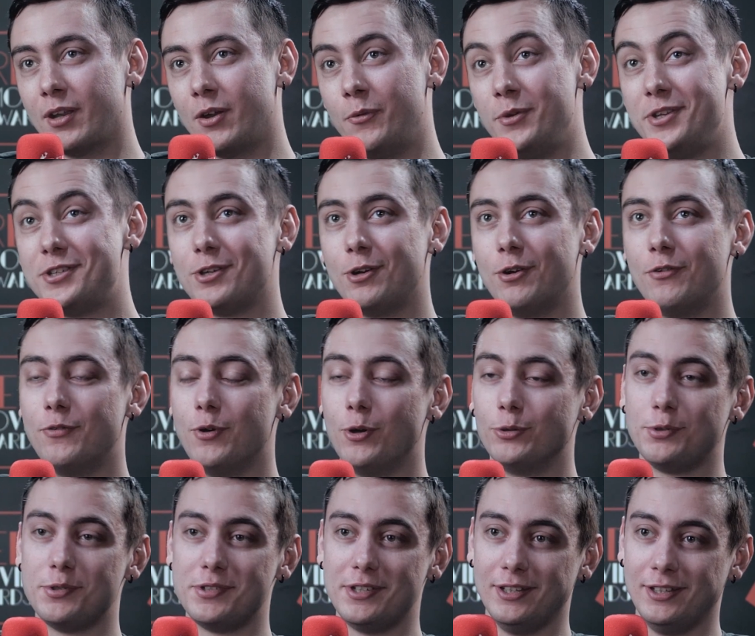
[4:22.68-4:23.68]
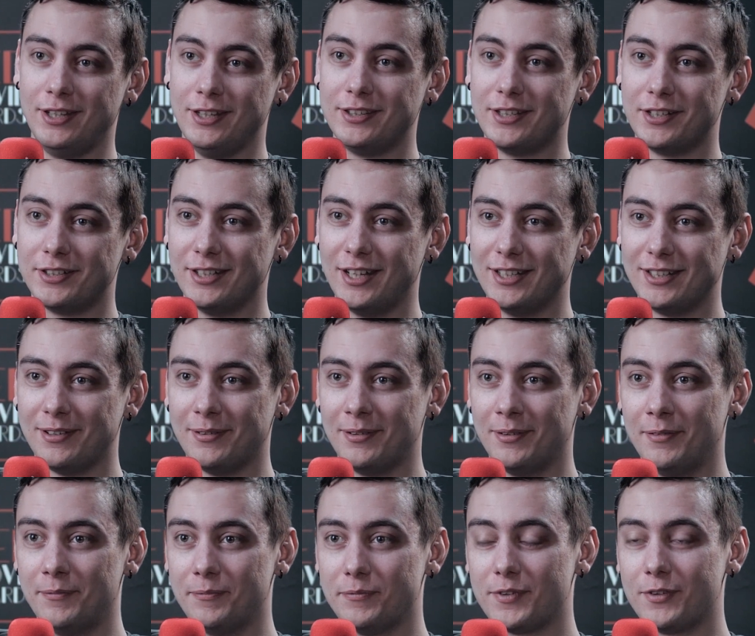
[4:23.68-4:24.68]
we saw photos in the internet uh,
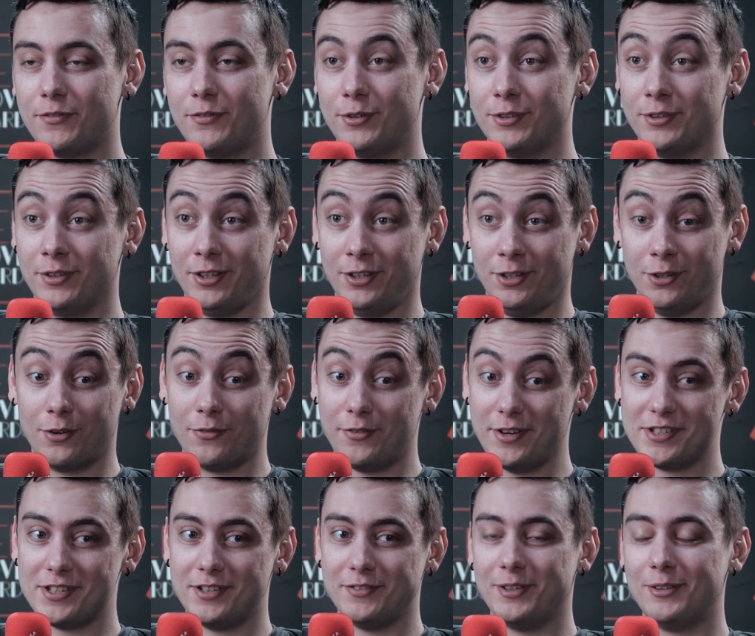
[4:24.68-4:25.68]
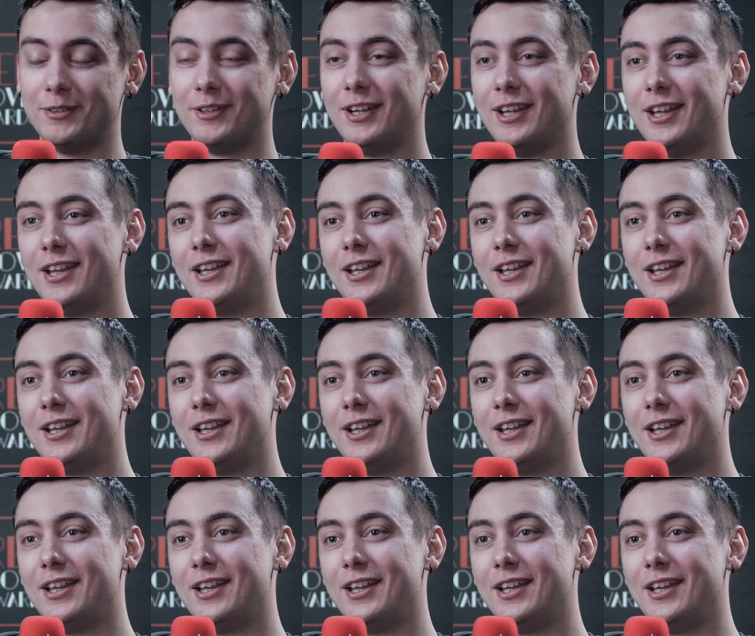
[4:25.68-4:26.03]
for your festival.